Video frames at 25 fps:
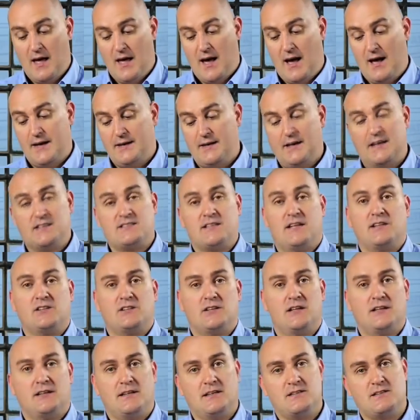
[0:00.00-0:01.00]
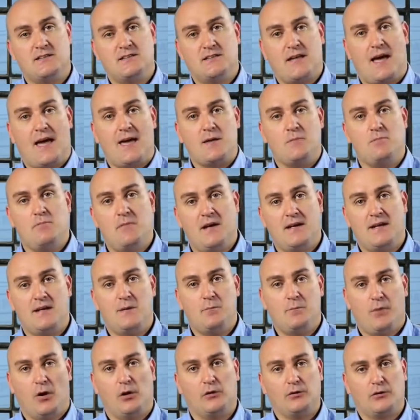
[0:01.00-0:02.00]
and essentially this is a mini
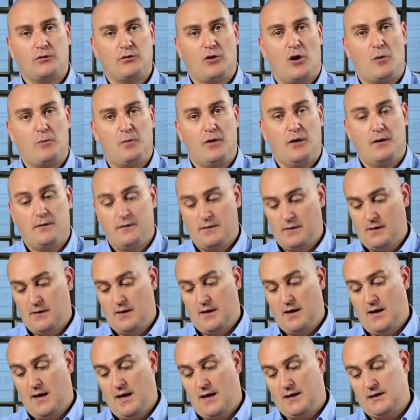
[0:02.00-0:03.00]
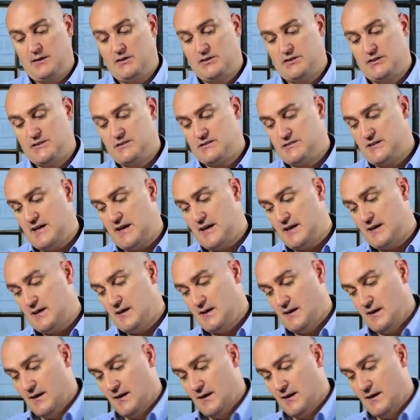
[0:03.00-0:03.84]
bolt cropper. And as you can see,